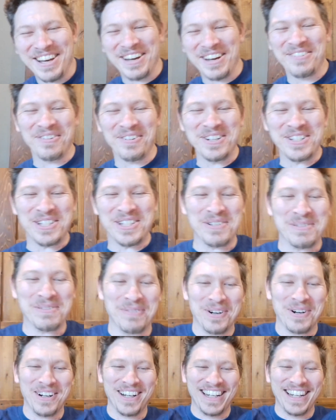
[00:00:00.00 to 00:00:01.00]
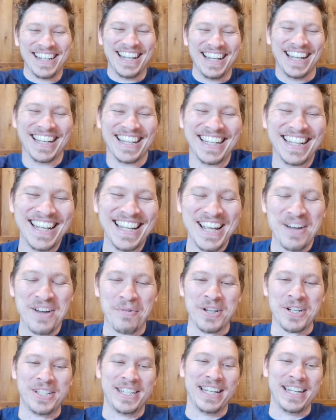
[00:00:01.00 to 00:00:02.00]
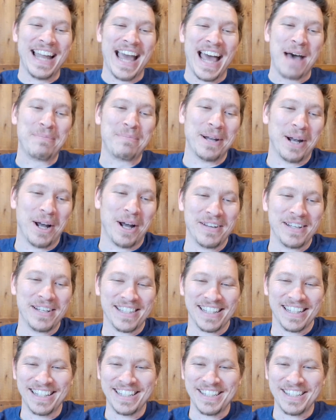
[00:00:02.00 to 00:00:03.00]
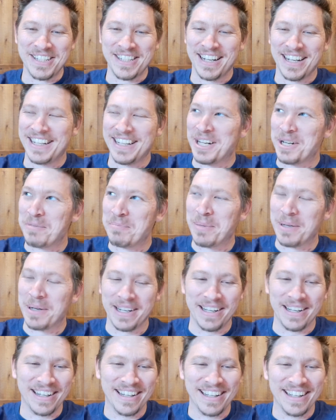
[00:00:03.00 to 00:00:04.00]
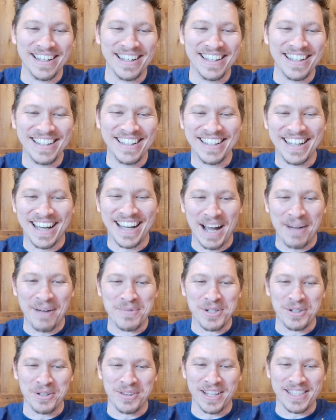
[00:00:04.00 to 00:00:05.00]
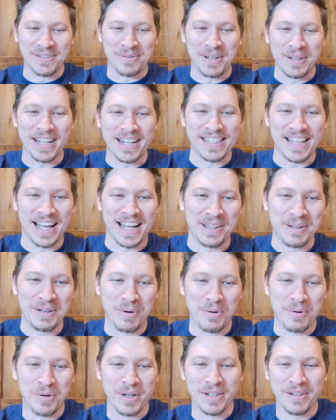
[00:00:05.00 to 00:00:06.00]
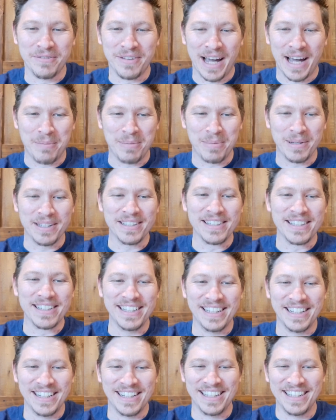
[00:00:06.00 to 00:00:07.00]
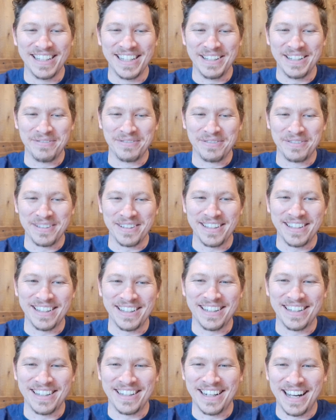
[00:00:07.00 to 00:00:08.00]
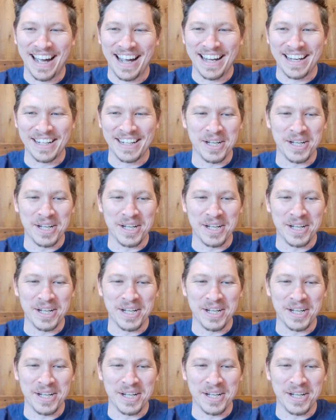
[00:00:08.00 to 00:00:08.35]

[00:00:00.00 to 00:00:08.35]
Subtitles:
when she was born, which didn't happen, obviously. She's not here. But yeah, I'm sure that's exactly what would have happened if I had